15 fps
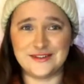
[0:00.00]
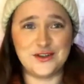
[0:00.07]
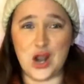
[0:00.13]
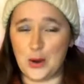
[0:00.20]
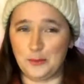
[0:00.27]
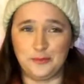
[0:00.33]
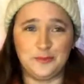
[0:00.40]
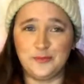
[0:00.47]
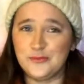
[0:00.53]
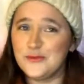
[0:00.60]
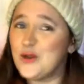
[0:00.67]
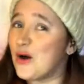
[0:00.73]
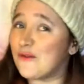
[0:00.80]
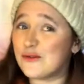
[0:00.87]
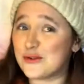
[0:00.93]
No,
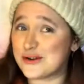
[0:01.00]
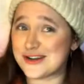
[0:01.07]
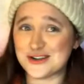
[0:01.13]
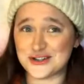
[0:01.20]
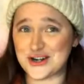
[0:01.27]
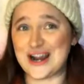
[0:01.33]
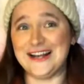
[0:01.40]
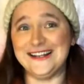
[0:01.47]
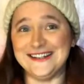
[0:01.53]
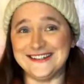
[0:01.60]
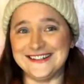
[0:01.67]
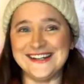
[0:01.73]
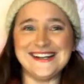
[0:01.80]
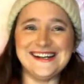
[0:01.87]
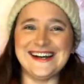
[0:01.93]
not for an
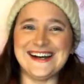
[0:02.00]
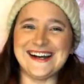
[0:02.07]
Australian.